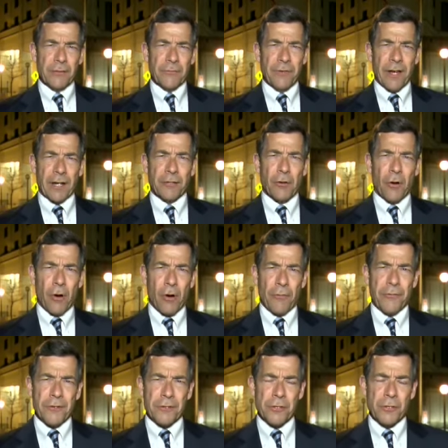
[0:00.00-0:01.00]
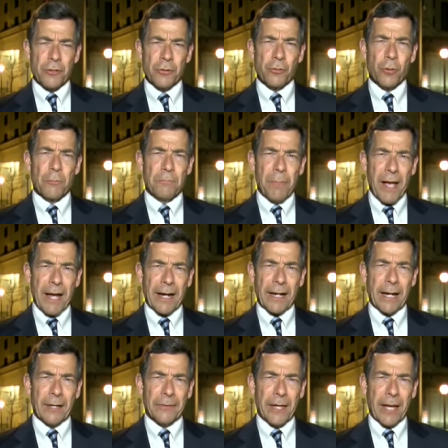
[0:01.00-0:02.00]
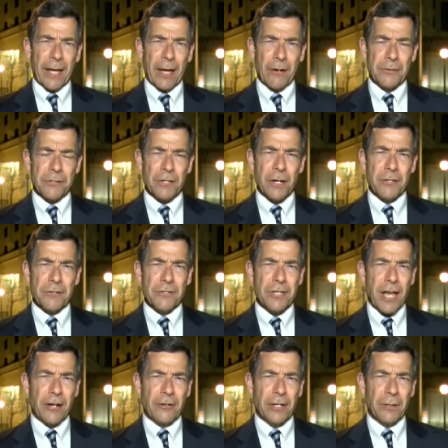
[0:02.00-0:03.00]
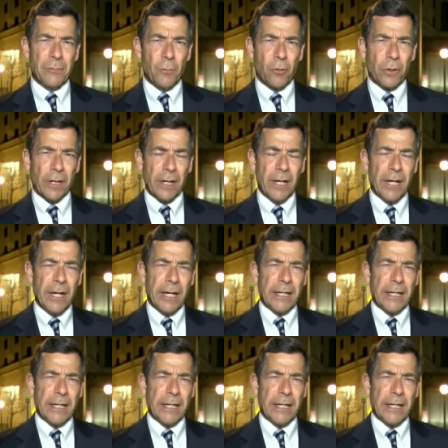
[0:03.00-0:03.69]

In fact, officers were back at the house on Saturday morning.